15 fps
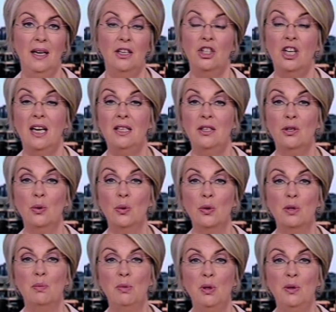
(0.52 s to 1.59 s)

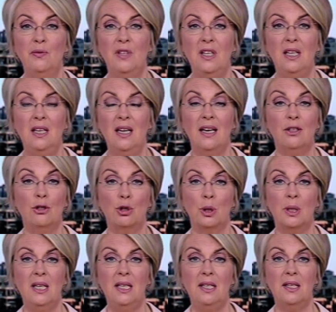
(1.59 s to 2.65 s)
Chainsaws moved in and
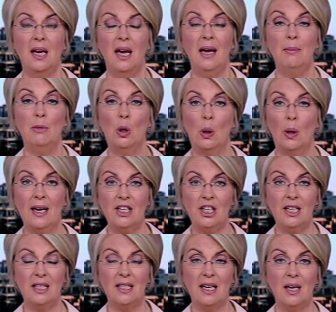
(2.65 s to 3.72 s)
trees came
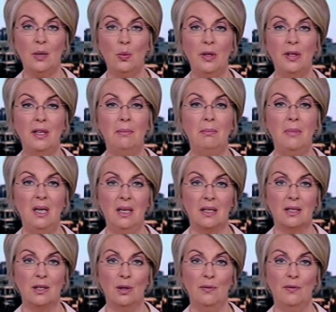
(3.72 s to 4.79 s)
crashing down within
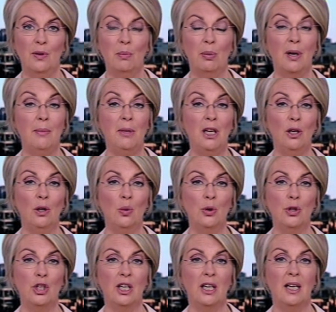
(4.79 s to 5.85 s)
minutes of the Premier
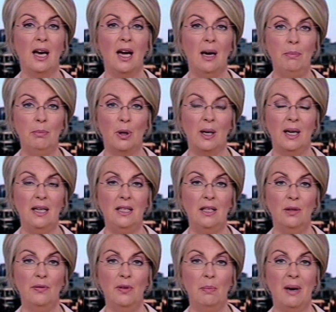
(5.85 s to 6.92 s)
launching an
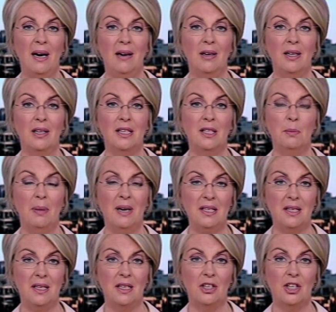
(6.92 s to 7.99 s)
upgrade of the Paradise
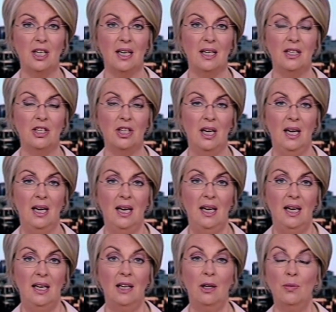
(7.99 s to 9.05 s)
bus interchange.
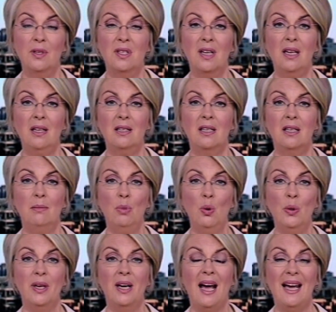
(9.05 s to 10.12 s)
It'll result in
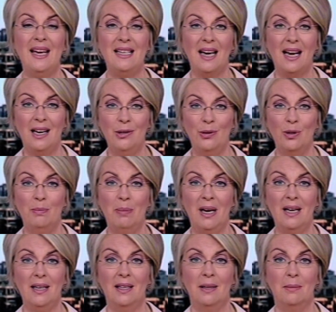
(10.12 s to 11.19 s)
more than 800
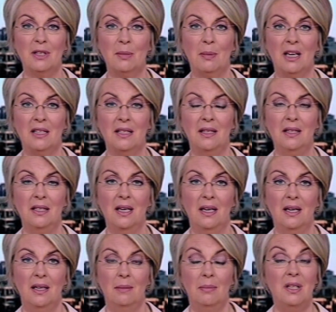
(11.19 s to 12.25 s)
parking spaces,
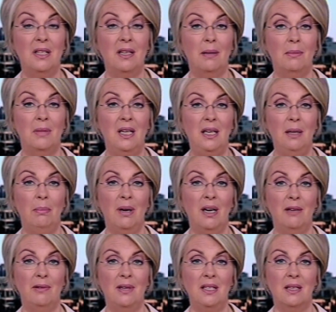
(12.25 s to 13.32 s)
but some
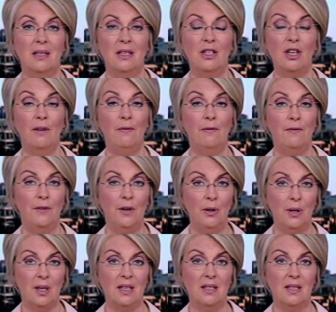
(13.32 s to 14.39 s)
nearby residents are
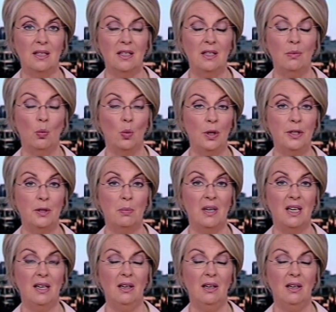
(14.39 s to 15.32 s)
furious at what's being